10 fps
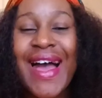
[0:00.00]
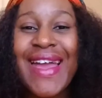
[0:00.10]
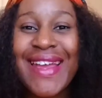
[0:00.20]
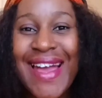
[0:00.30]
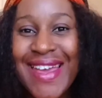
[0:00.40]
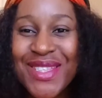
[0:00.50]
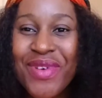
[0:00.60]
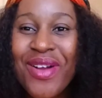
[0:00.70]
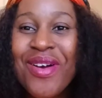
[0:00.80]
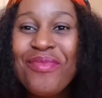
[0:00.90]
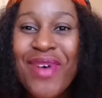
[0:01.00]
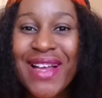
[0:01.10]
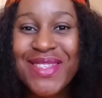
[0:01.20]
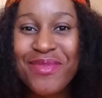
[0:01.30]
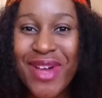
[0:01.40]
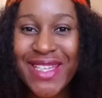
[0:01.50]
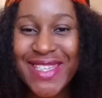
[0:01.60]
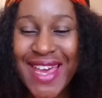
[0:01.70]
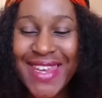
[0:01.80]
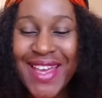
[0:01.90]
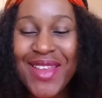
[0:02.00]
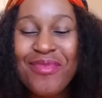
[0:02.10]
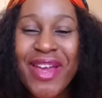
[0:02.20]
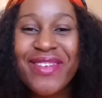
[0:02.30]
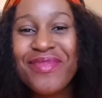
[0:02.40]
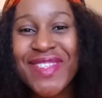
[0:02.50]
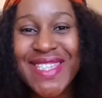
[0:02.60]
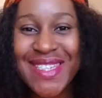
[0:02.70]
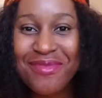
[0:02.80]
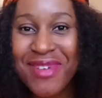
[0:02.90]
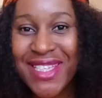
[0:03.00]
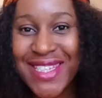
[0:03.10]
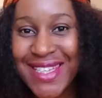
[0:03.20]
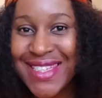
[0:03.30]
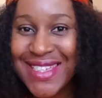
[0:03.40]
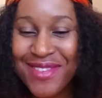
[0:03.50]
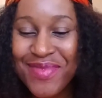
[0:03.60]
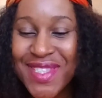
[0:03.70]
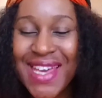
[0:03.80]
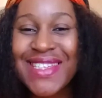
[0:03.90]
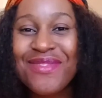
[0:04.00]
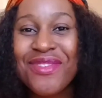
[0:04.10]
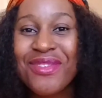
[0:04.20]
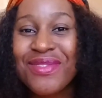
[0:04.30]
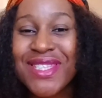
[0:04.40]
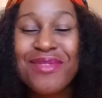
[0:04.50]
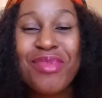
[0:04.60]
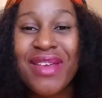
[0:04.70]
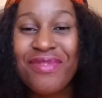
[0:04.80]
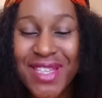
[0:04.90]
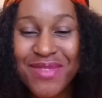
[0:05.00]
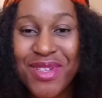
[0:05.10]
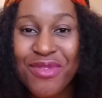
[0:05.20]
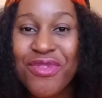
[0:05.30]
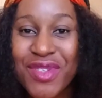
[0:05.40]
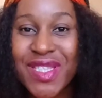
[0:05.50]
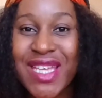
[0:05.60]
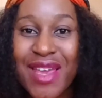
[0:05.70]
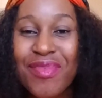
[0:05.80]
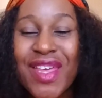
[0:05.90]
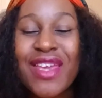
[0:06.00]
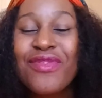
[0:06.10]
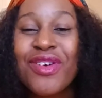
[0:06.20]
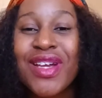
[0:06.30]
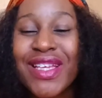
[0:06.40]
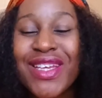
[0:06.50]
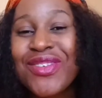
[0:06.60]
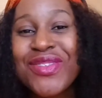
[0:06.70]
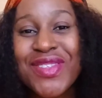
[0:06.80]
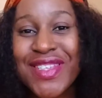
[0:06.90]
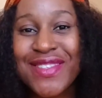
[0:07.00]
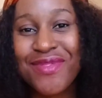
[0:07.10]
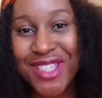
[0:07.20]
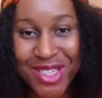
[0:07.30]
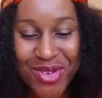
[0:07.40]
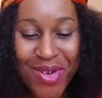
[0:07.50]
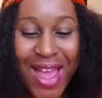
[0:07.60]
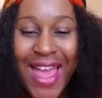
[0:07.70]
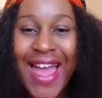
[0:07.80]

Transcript: Hi guys, welcome back to my channel. My name is Chike James, and if you're seeing my face for the first time, thank you for clicking onto this video.